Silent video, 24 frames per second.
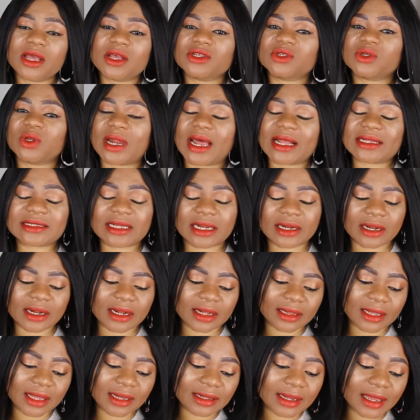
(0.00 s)
So that's
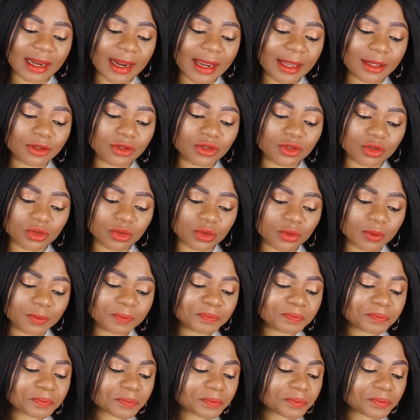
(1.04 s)
another thing that I do.